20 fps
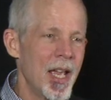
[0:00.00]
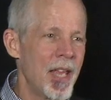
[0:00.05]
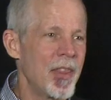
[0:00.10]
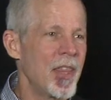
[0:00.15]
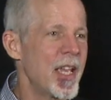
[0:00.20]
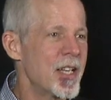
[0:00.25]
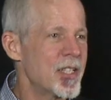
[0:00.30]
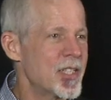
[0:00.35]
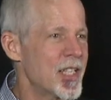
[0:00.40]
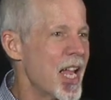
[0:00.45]

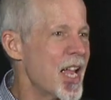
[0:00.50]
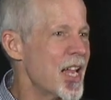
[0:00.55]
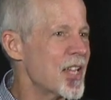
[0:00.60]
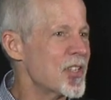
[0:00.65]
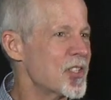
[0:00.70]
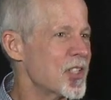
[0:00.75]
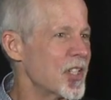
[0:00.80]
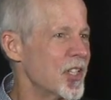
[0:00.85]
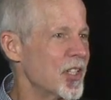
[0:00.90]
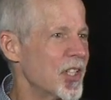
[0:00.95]
and they
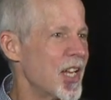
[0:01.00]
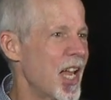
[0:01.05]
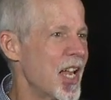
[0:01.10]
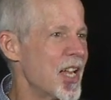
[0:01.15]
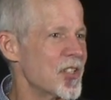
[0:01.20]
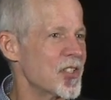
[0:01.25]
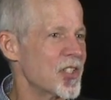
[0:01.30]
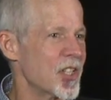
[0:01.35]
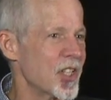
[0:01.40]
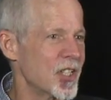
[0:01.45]
dance and
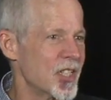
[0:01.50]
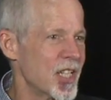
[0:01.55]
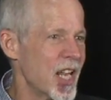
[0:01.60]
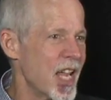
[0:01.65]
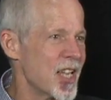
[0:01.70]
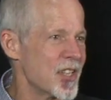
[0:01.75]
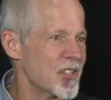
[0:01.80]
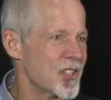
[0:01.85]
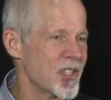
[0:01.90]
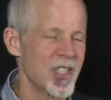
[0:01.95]
dance and
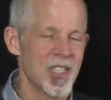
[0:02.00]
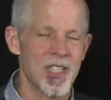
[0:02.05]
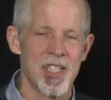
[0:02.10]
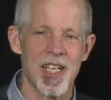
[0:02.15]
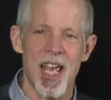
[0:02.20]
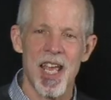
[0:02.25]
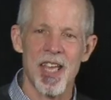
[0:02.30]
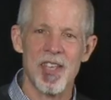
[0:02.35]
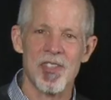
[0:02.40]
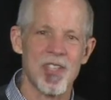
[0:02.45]
dance and
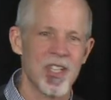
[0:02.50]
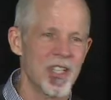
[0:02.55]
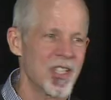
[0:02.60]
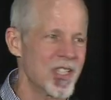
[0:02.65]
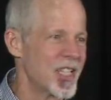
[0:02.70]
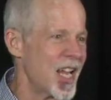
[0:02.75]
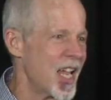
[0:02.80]
dance and